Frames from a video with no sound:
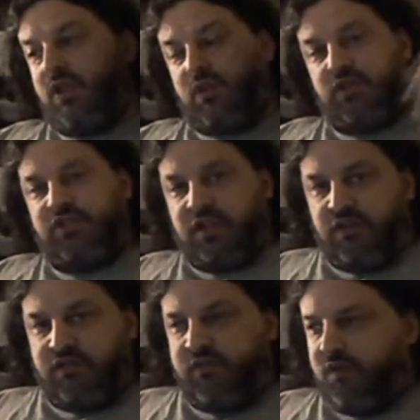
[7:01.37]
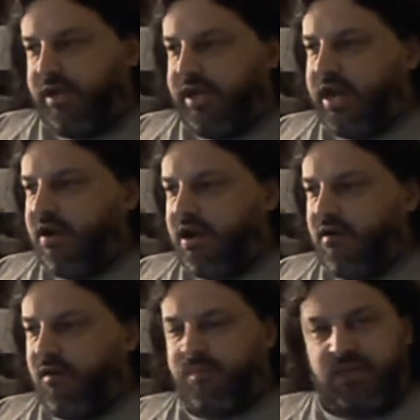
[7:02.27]
those uh,
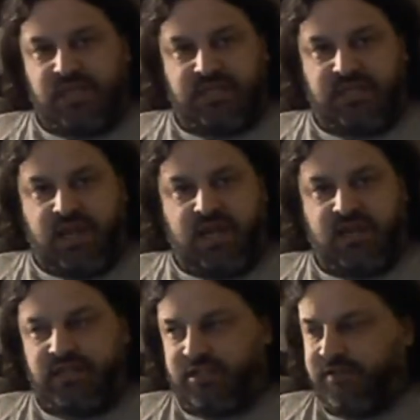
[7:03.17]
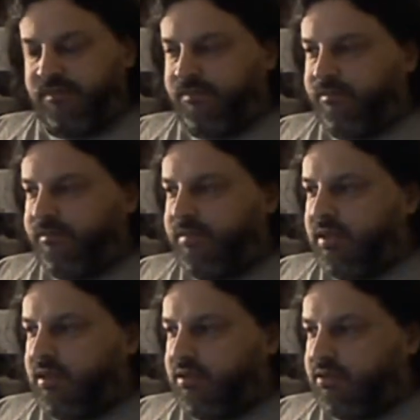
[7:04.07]
forty-hour plus days.
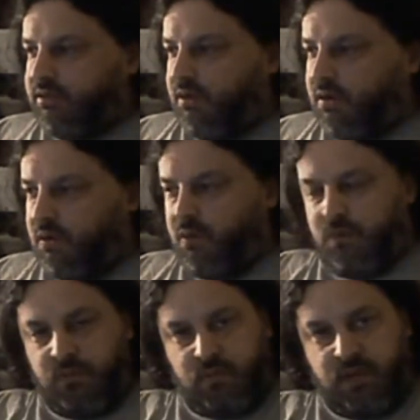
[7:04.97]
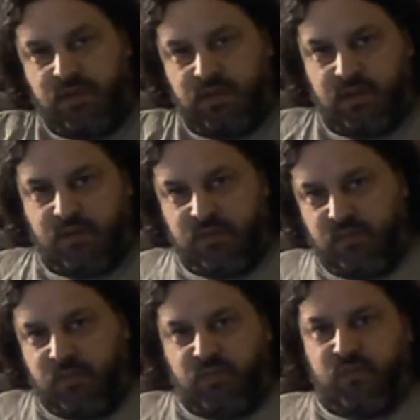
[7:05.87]
So one,
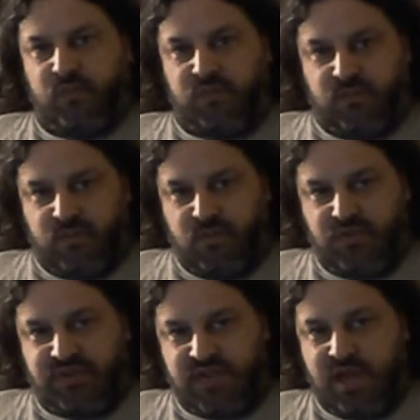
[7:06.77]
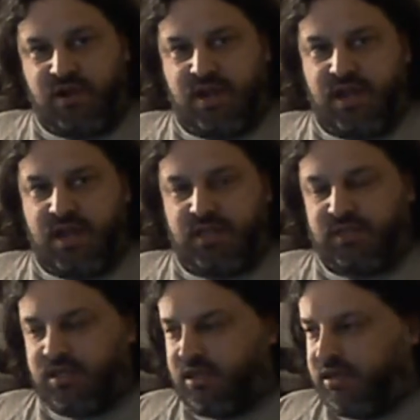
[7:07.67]
uh, both Saturday and
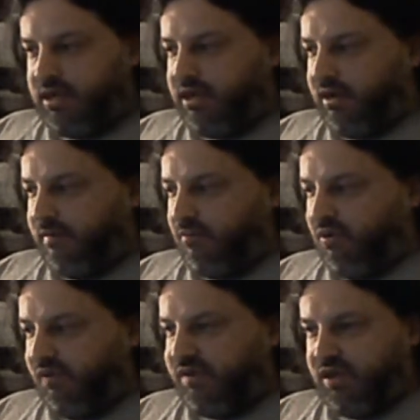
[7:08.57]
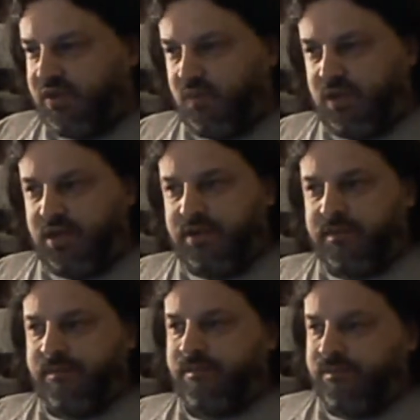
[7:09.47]
Sunday are morphed into one.
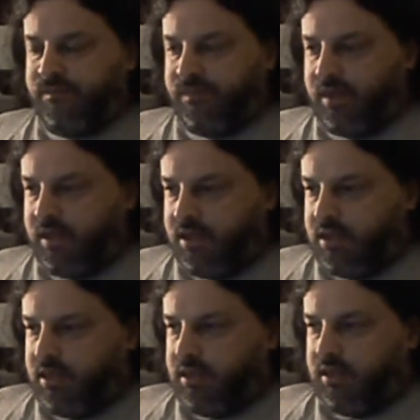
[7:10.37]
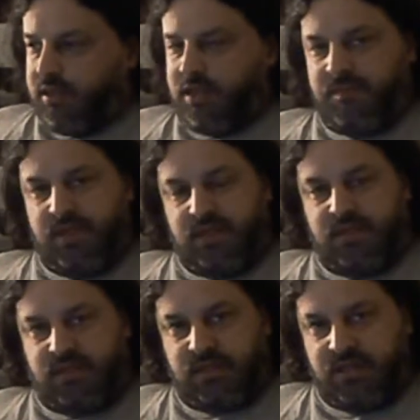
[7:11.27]
That
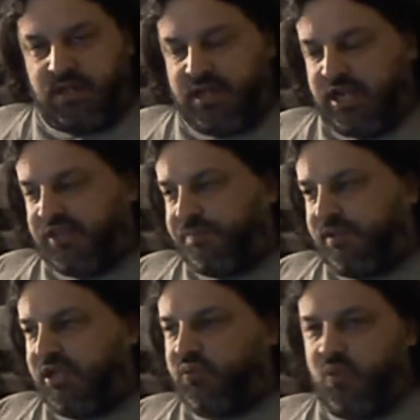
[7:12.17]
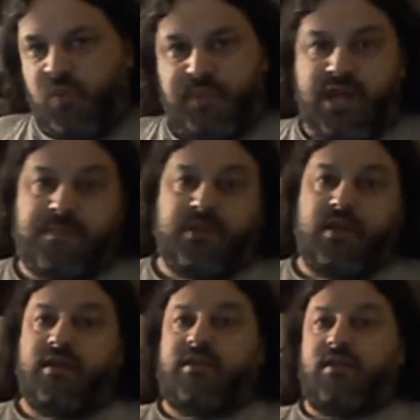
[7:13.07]
means uh, X Plus won't be
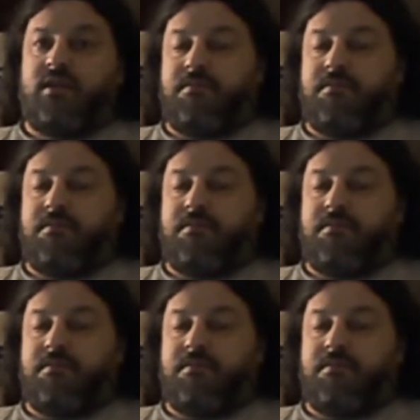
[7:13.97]
uploaded till